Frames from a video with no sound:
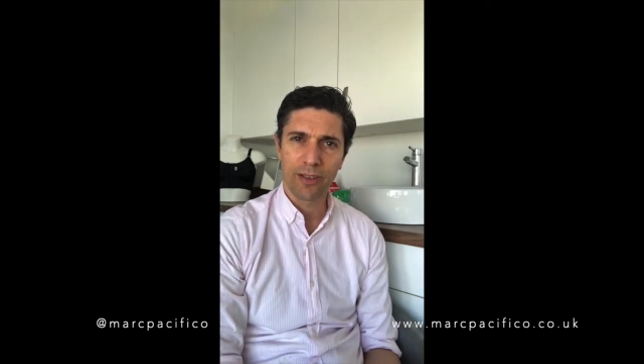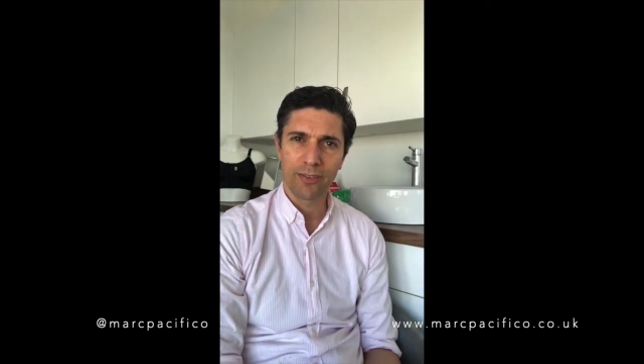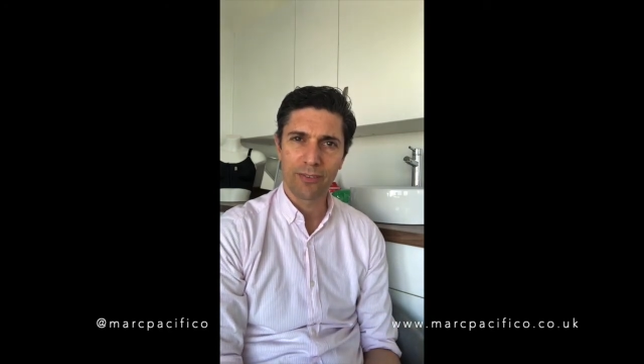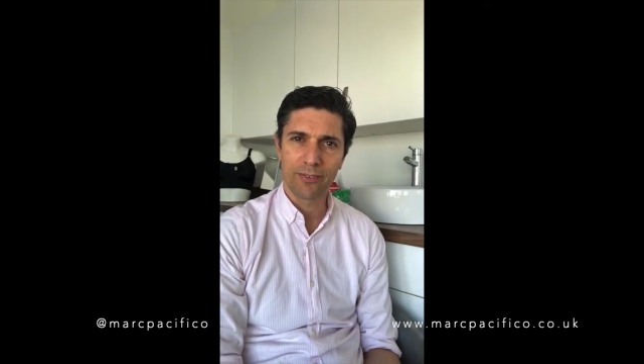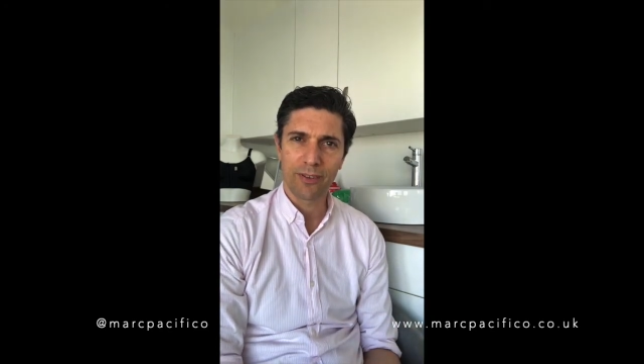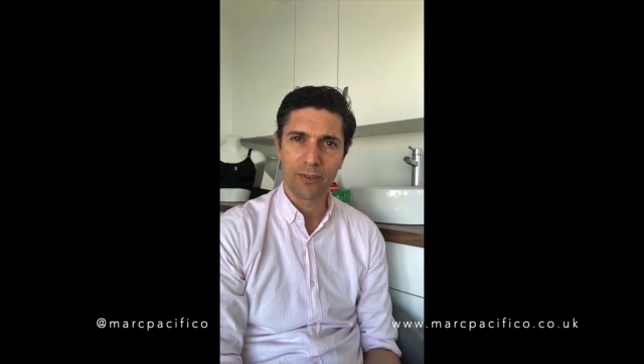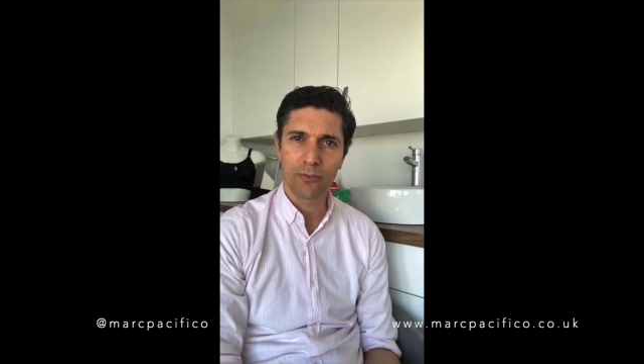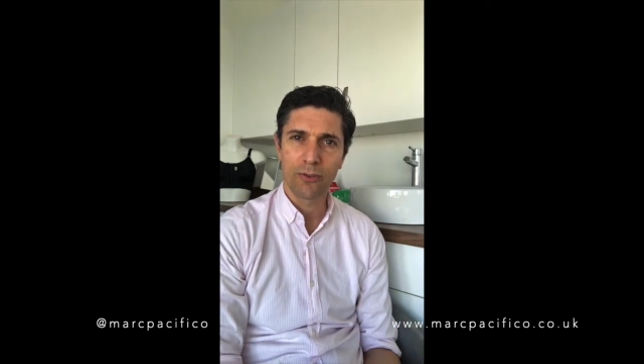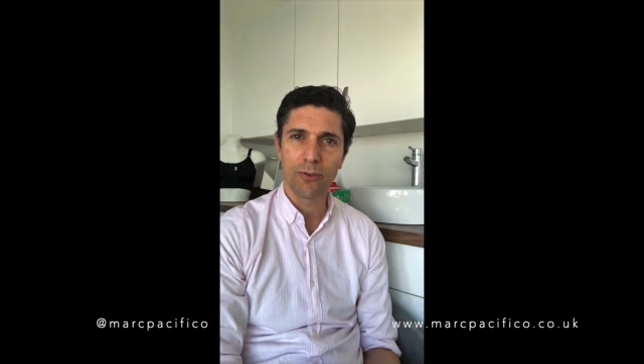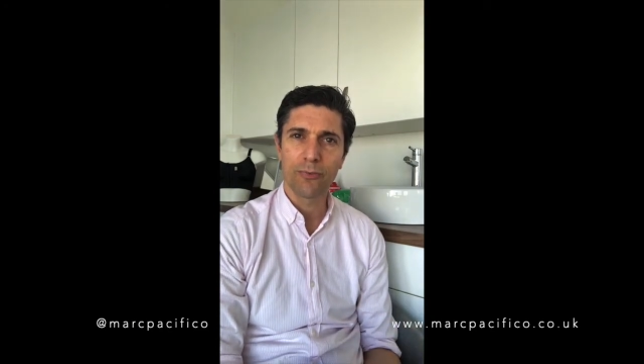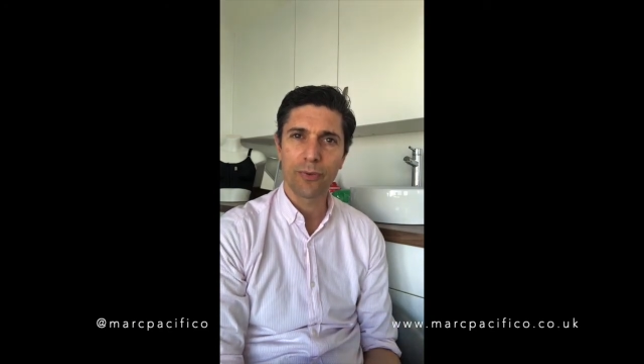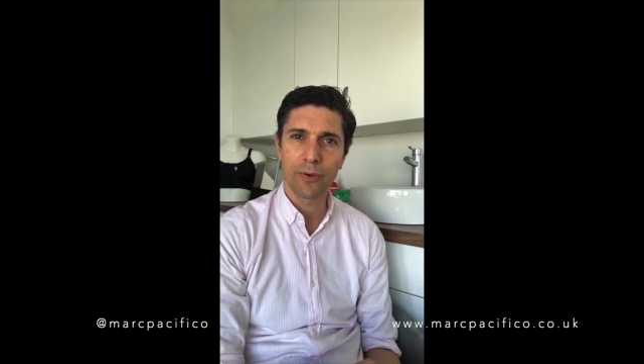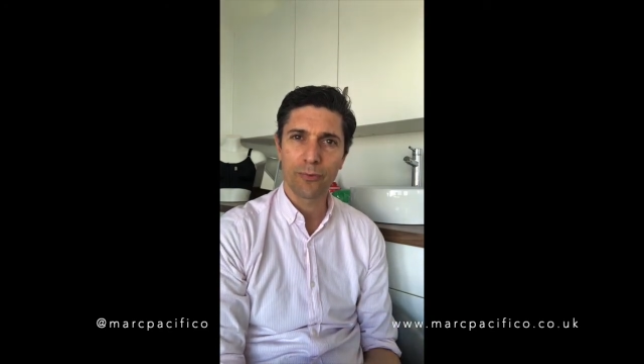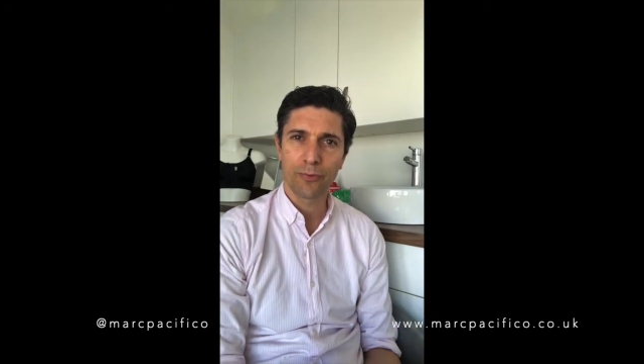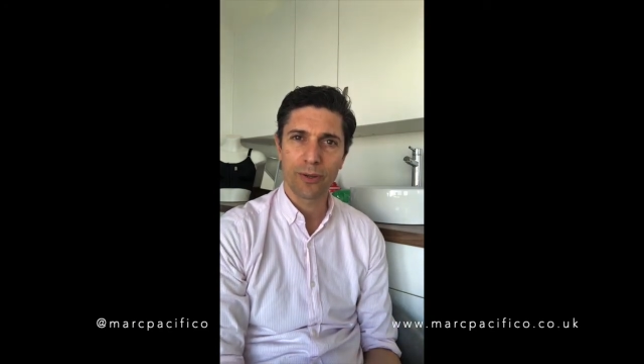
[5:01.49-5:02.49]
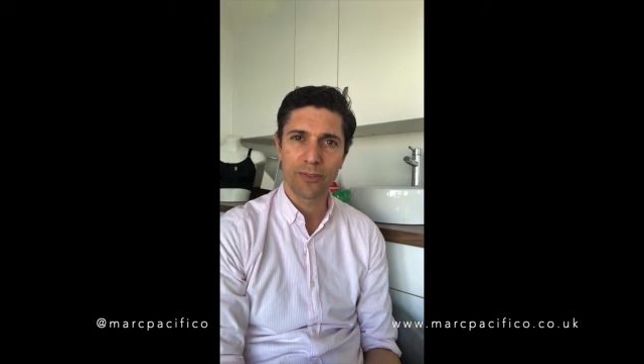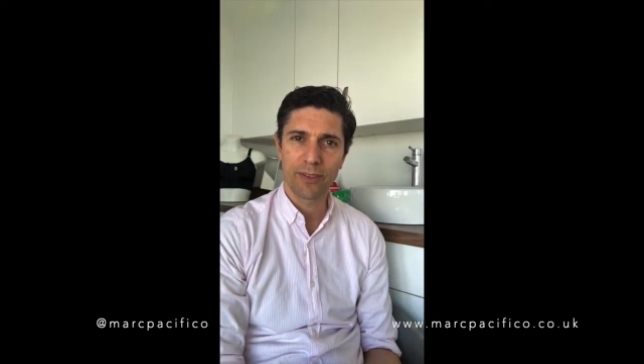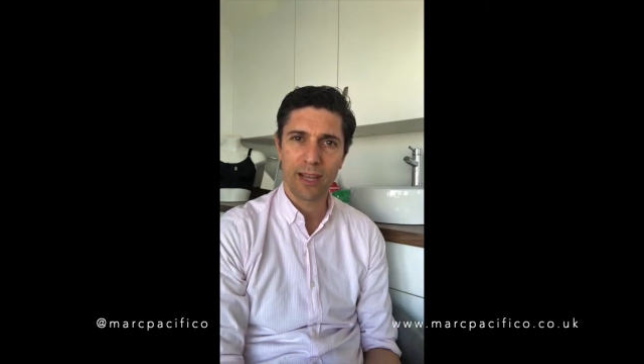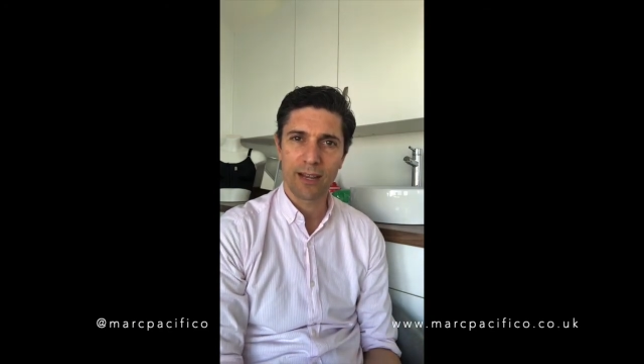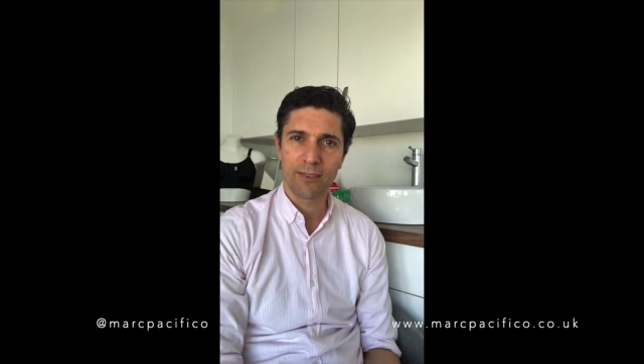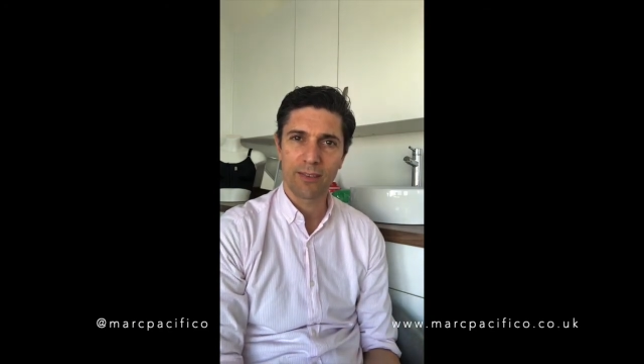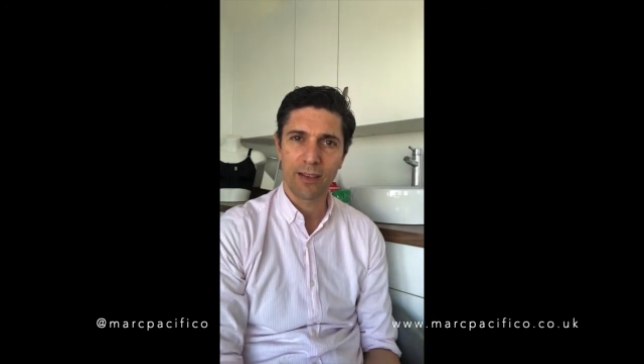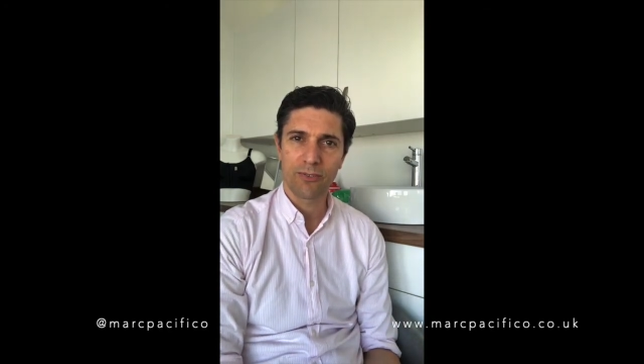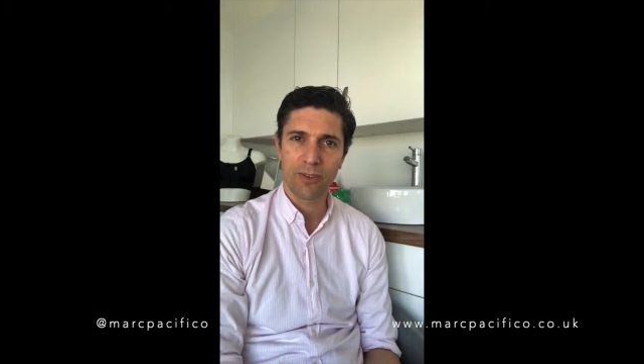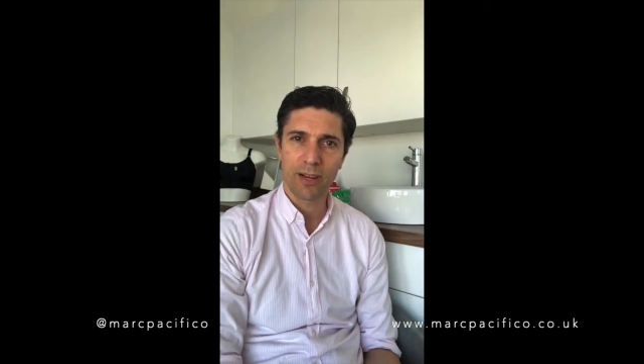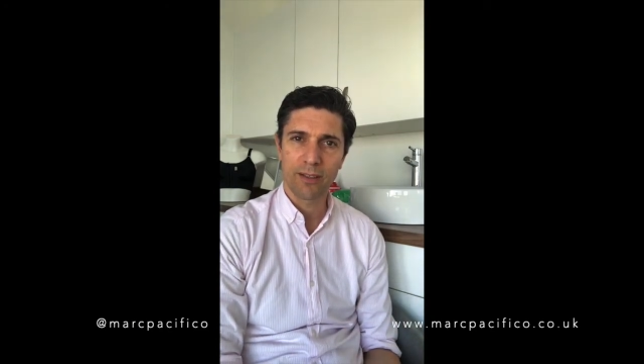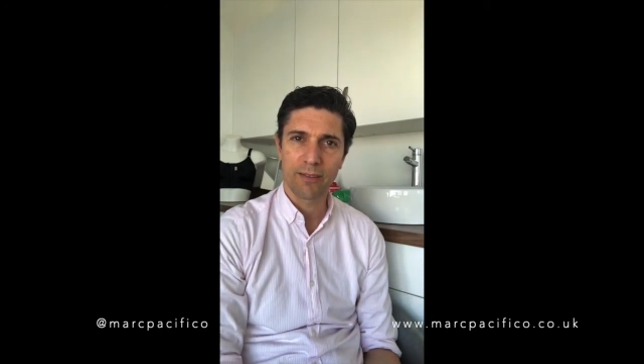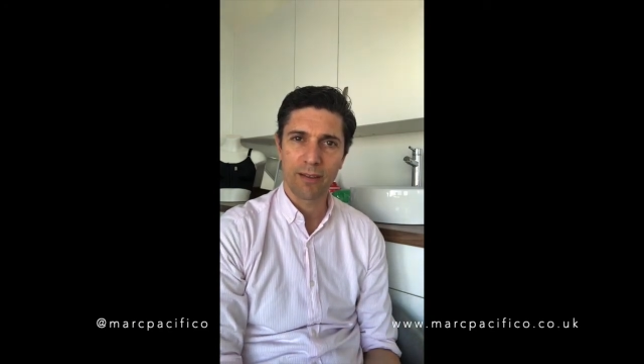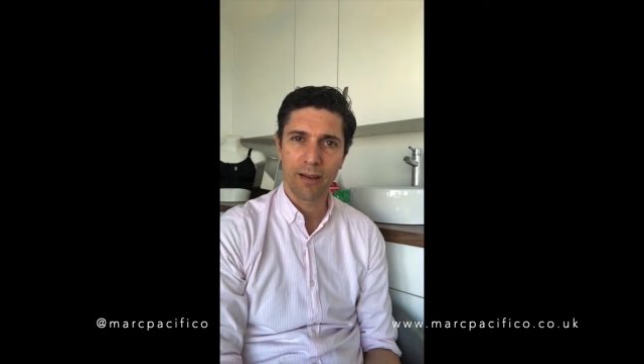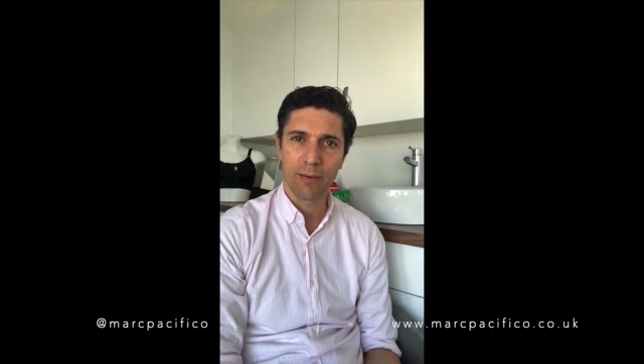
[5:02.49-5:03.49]
So do feel free to get in touch
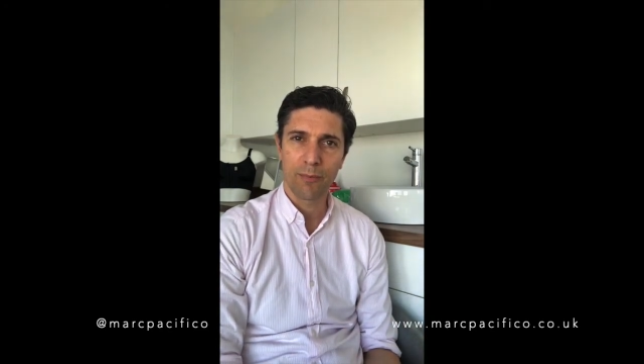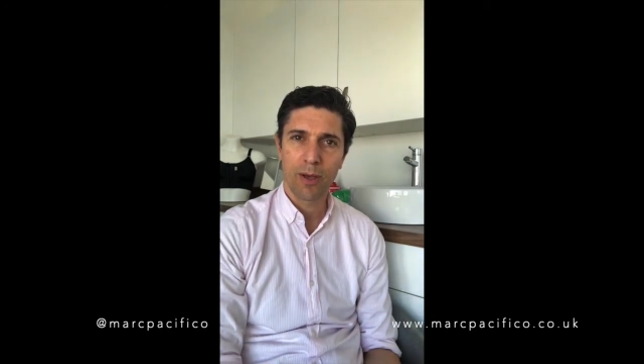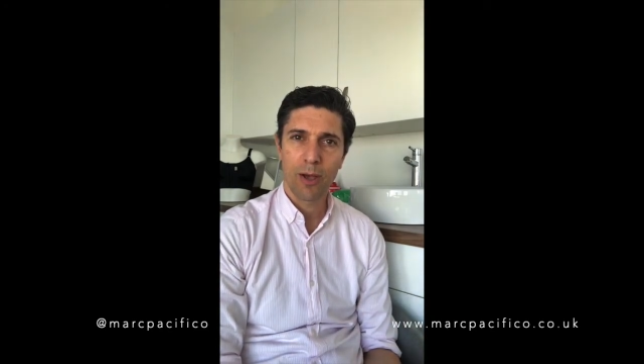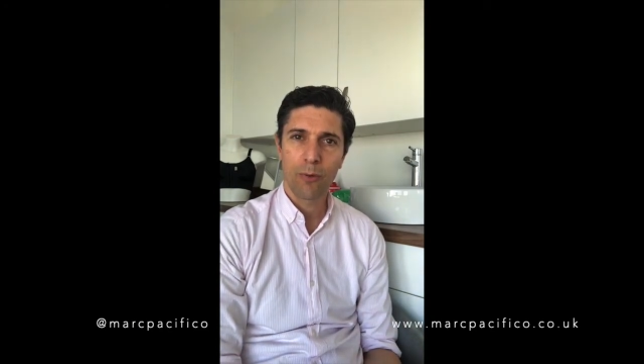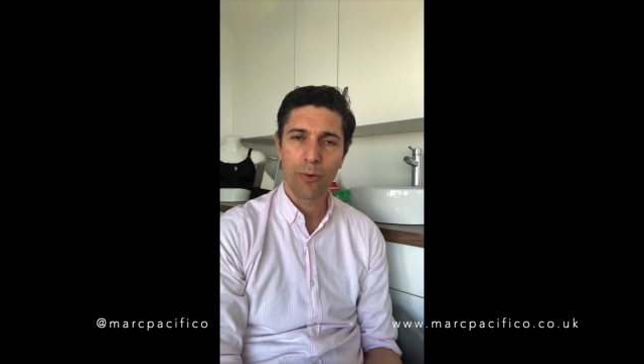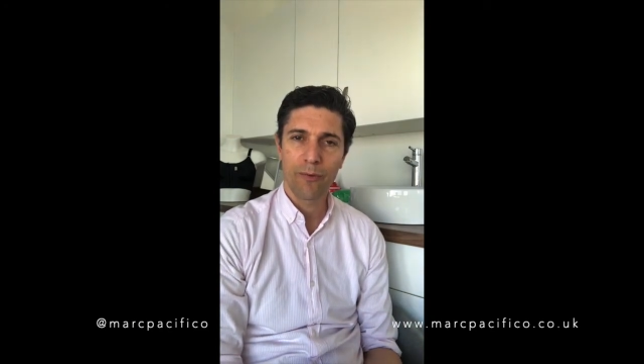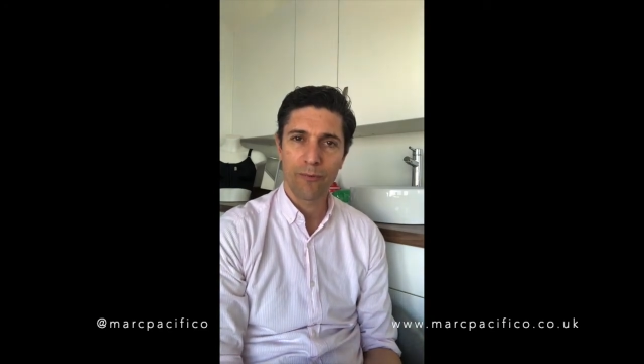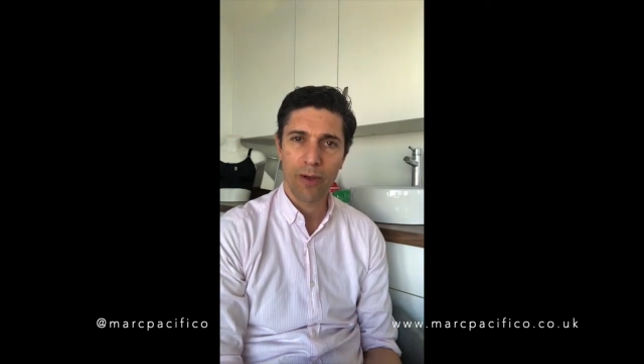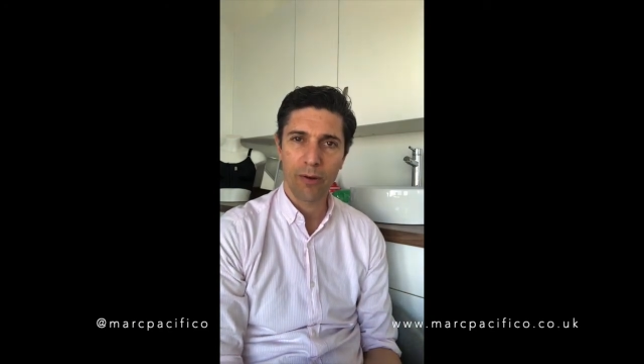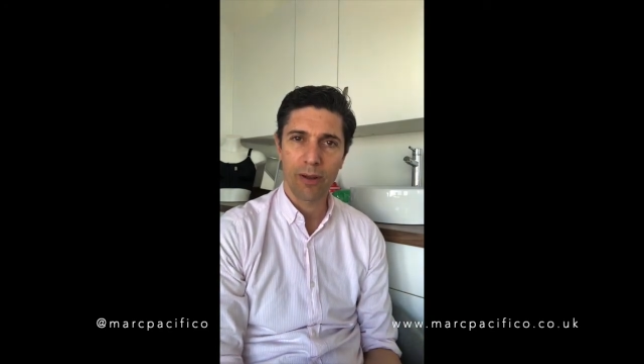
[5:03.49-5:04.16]
anytime. We're very